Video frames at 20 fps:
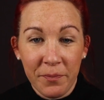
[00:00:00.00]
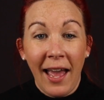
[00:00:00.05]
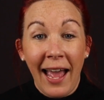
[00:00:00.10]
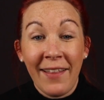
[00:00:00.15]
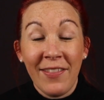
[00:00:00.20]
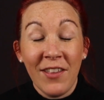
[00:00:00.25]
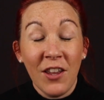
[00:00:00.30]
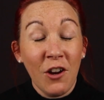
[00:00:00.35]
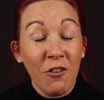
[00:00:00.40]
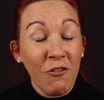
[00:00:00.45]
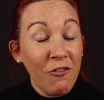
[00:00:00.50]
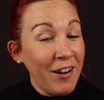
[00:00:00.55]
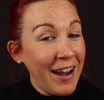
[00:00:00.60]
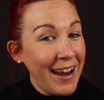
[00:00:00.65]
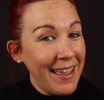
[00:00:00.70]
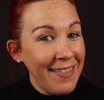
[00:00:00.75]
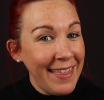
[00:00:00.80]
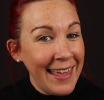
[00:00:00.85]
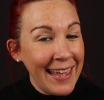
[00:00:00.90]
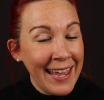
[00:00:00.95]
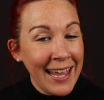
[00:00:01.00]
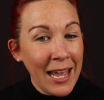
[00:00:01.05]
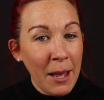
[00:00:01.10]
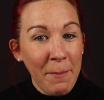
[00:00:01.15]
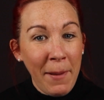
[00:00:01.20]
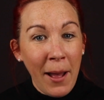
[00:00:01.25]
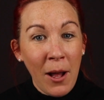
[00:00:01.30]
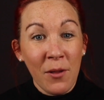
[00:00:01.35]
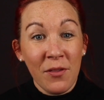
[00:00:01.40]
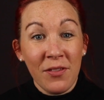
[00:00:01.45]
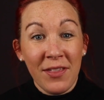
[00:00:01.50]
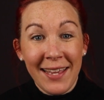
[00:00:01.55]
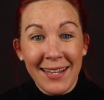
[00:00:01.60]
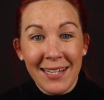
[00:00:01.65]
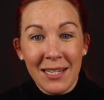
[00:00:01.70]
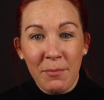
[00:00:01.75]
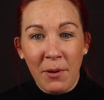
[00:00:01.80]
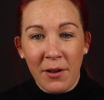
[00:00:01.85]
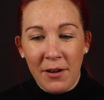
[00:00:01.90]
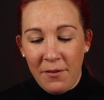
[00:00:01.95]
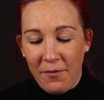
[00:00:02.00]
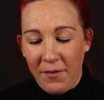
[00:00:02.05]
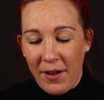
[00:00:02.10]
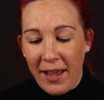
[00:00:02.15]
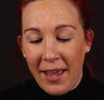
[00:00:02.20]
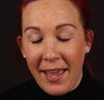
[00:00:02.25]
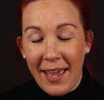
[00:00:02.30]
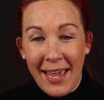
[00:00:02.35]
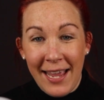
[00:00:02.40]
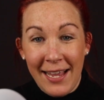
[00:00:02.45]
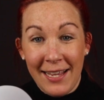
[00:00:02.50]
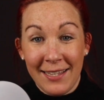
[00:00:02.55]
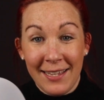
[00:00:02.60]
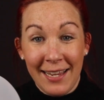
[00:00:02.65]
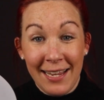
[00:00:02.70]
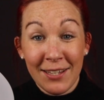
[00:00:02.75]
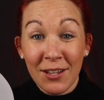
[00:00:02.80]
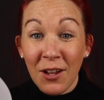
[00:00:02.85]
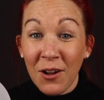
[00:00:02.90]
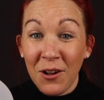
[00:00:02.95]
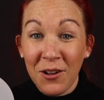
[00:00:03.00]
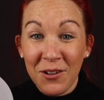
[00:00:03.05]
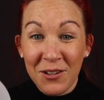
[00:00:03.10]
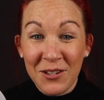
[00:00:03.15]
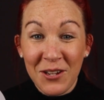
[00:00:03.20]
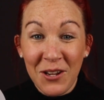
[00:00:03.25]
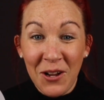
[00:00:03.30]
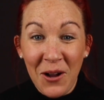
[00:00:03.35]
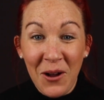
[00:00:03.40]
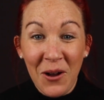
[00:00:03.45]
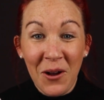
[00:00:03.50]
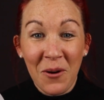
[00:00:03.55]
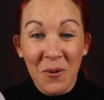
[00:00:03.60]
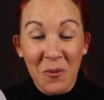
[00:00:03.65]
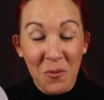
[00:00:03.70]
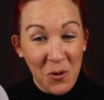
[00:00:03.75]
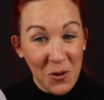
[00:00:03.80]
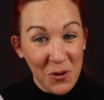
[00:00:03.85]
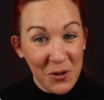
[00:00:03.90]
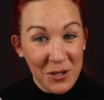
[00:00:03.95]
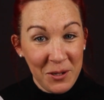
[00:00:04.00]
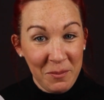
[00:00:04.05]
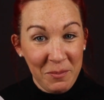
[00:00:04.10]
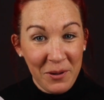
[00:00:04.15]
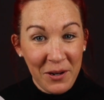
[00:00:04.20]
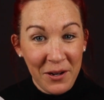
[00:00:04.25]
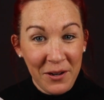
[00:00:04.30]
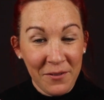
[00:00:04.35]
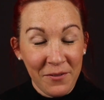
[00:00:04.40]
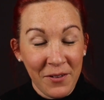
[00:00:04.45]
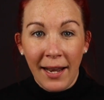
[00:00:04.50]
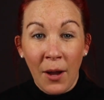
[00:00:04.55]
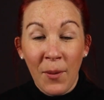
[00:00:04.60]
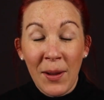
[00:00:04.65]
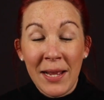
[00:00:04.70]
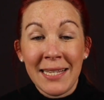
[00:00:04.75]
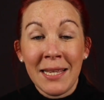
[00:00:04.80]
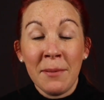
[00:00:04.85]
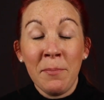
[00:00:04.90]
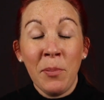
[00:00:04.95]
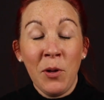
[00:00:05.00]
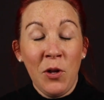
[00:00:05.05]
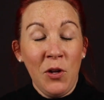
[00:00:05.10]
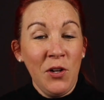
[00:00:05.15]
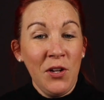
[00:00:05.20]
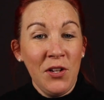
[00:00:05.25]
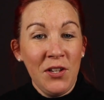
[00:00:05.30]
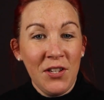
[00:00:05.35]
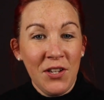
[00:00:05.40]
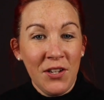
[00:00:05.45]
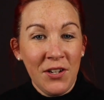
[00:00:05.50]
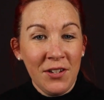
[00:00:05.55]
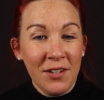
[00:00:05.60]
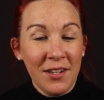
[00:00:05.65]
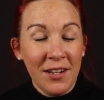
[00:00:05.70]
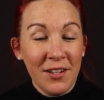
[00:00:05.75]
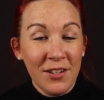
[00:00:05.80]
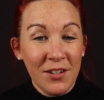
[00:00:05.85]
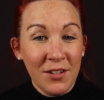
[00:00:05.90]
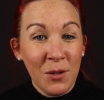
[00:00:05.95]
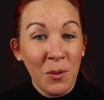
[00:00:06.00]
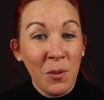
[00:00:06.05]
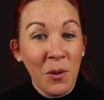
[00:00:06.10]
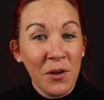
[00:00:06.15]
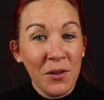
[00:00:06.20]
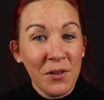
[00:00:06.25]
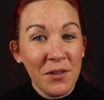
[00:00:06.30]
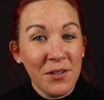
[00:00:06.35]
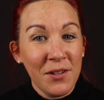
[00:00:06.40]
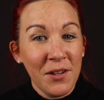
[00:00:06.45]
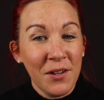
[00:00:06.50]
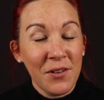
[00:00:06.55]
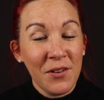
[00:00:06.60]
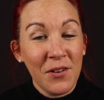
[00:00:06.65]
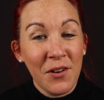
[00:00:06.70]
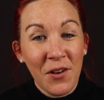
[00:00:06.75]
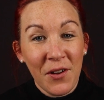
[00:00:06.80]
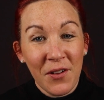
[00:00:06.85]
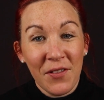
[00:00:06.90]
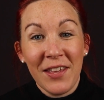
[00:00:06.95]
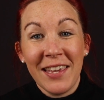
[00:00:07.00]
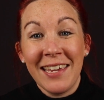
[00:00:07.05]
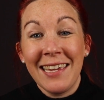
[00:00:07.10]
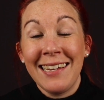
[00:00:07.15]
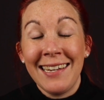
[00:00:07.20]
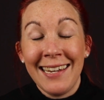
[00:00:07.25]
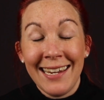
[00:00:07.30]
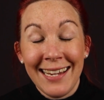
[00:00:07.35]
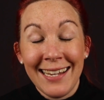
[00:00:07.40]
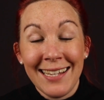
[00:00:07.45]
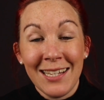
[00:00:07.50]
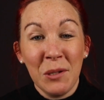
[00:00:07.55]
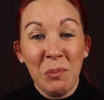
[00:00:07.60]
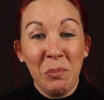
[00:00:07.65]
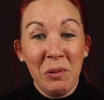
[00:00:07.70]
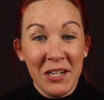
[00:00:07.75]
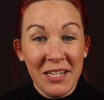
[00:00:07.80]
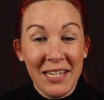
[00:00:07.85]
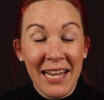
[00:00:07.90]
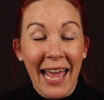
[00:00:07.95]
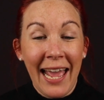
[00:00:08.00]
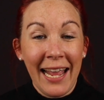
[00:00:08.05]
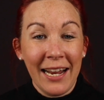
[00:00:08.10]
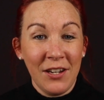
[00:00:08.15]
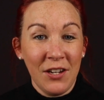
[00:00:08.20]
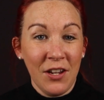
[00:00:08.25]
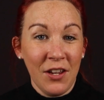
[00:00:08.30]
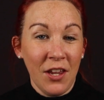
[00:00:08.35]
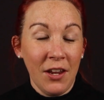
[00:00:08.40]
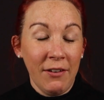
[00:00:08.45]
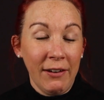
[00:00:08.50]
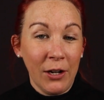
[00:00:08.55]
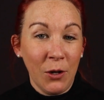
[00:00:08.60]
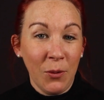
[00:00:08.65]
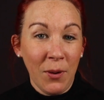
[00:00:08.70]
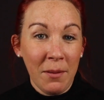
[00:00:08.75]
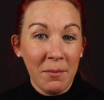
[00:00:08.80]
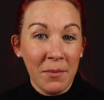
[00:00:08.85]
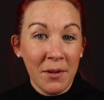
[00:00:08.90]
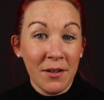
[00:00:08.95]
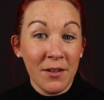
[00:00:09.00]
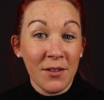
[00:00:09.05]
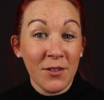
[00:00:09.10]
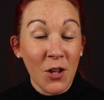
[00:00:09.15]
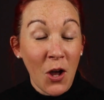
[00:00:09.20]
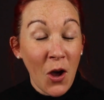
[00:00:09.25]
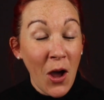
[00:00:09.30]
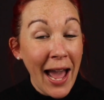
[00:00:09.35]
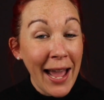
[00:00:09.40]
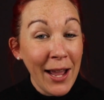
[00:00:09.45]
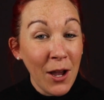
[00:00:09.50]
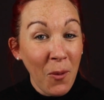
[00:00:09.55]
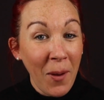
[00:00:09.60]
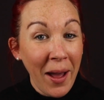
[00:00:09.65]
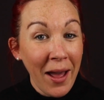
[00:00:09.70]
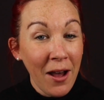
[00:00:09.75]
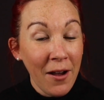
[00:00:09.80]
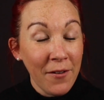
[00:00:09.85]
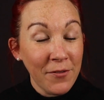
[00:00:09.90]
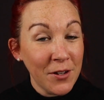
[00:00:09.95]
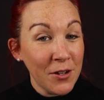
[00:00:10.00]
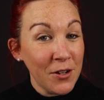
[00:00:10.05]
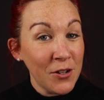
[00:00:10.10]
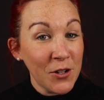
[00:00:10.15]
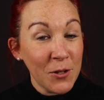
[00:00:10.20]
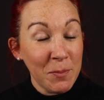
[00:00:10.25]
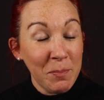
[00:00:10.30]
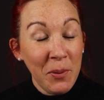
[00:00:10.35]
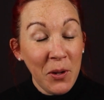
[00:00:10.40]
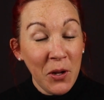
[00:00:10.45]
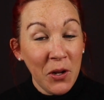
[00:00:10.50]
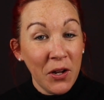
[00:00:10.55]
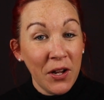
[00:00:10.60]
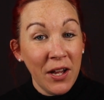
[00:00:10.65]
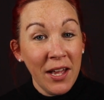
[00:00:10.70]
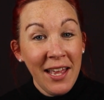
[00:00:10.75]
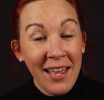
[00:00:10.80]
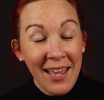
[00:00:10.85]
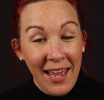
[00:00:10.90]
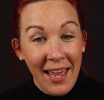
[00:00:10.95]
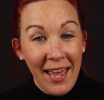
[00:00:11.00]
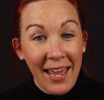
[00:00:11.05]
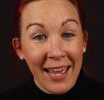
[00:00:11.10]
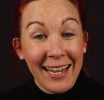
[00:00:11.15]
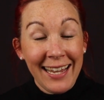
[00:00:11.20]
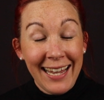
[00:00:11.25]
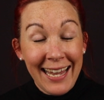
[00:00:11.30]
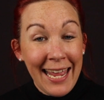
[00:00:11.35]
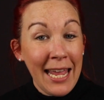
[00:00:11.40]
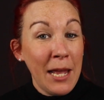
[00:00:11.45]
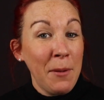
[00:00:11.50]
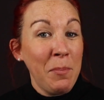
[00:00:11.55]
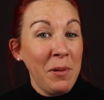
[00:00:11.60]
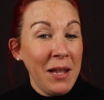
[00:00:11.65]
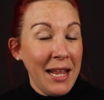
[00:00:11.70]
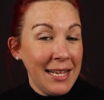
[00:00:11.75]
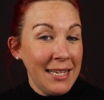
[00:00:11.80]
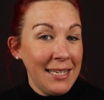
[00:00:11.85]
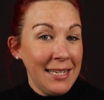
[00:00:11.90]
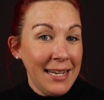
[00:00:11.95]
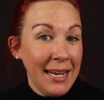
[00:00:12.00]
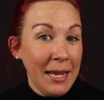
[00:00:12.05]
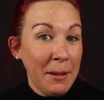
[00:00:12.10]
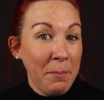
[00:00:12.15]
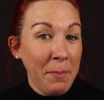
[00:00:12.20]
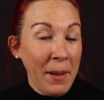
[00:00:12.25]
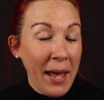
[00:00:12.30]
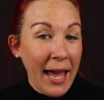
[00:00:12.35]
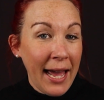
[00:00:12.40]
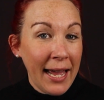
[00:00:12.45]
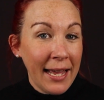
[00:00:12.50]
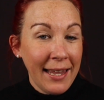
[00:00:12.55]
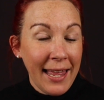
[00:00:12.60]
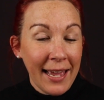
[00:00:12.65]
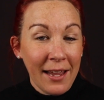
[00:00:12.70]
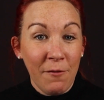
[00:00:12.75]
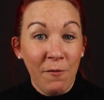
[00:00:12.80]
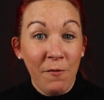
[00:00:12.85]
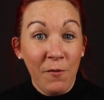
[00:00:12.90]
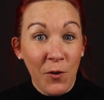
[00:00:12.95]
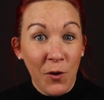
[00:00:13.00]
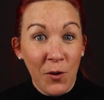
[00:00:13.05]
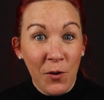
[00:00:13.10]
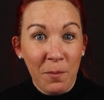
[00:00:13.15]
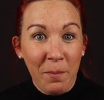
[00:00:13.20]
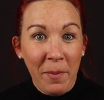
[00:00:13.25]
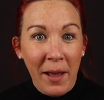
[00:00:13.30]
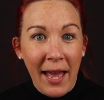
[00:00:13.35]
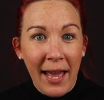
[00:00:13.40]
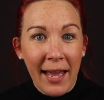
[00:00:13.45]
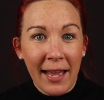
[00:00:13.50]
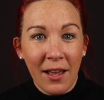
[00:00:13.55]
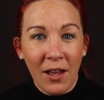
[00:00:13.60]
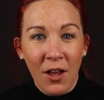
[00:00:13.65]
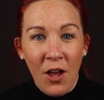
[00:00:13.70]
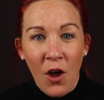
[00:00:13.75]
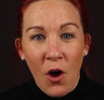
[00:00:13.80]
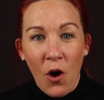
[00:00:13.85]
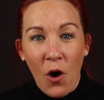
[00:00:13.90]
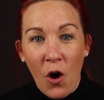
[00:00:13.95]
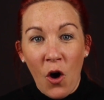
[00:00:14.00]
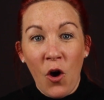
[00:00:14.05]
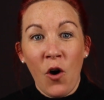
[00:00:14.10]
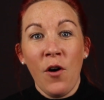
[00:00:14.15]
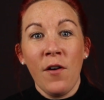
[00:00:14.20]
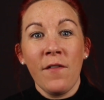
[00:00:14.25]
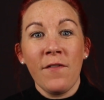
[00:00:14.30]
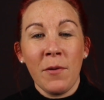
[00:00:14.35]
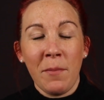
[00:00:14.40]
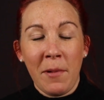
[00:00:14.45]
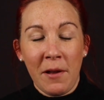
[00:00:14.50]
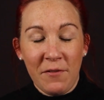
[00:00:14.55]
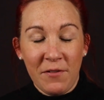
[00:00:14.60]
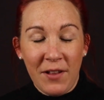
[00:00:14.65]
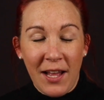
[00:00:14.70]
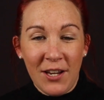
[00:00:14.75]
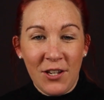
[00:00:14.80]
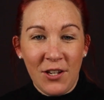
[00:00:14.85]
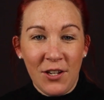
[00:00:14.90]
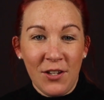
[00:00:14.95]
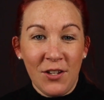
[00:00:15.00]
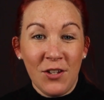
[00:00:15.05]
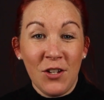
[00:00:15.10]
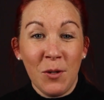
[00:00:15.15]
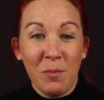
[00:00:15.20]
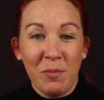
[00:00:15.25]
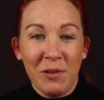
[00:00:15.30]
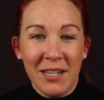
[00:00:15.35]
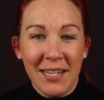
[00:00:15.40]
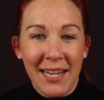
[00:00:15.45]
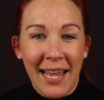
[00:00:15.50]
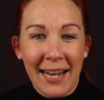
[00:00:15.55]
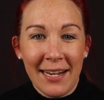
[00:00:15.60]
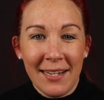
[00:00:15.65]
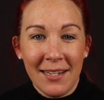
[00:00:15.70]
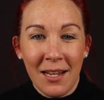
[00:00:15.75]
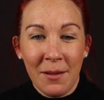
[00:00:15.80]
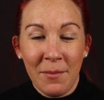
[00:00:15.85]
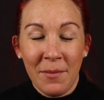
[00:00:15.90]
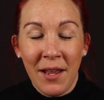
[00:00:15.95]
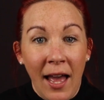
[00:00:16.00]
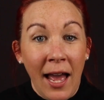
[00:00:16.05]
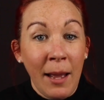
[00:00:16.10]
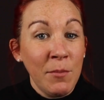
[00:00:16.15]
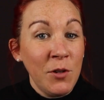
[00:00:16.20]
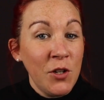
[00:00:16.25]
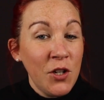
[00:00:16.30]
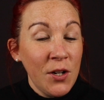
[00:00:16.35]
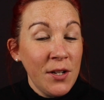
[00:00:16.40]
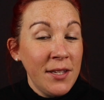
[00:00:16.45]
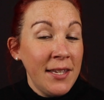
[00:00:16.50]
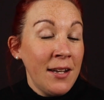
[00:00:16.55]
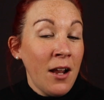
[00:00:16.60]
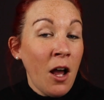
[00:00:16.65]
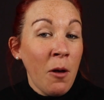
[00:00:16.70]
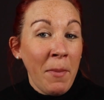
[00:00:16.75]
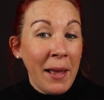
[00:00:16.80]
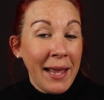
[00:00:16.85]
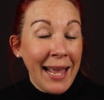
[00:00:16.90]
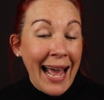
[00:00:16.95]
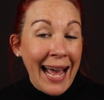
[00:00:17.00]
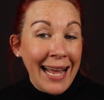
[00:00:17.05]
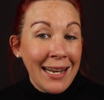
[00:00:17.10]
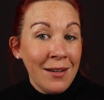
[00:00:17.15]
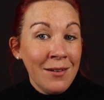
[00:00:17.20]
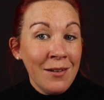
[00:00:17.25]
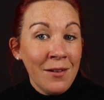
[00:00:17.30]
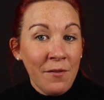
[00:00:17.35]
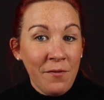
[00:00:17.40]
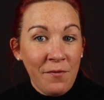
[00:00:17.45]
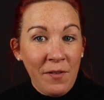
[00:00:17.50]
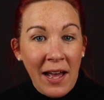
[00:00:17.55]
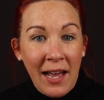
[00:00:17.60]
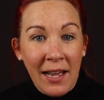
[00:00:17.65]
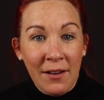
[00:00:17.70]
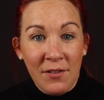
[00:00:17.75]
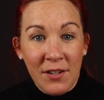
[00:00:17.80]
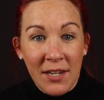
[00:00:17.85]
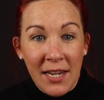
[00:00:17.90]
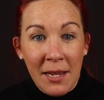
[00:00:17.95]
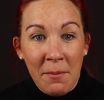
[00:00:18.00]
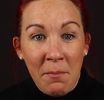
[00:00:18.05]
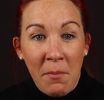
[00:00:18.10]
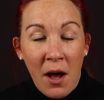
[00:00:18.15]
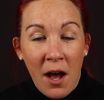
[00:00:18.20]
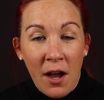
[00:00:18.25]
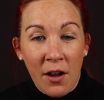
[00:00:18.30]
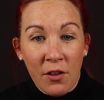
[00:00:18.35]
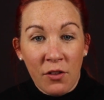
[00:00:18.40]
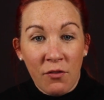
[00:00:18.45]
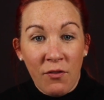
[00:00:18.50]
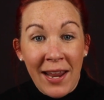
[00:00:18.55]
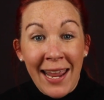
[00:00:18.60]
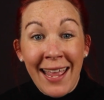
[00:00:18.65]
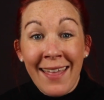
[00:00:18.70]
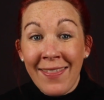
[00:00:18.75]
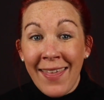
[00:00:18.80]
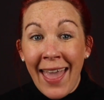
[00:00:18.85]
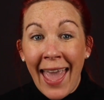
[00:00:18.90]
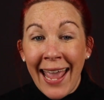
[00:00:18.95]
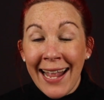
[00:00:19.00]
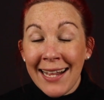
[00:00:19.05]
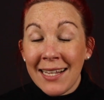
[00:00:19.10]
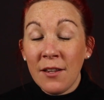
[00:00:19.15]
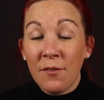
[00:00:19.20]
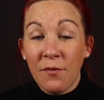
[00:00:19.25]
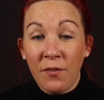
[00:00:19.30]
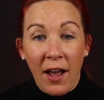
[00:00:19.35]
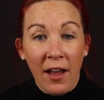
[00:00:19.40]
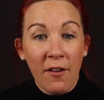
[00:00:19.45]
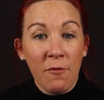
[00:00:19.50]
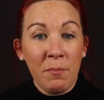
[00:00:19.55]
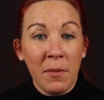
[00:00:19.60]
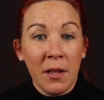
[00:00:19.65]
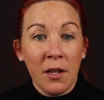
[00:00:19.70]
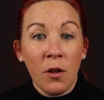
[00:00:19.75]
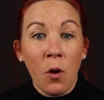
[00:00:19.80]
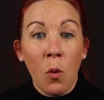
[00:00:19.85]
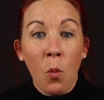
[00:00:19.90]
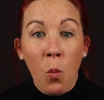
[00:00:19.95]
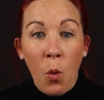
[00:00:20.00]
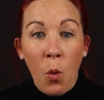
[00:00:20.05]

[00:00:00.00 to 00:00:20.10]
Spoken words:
And the great thing about this modifier is it's also waterproof. Now, it's important to also note that you need to protect your equipment. So I quite often just put a clear plastic bag, like a food bag, over my flashes to protect them. I'm shooting on my Canon 5D Mark III in the 85mm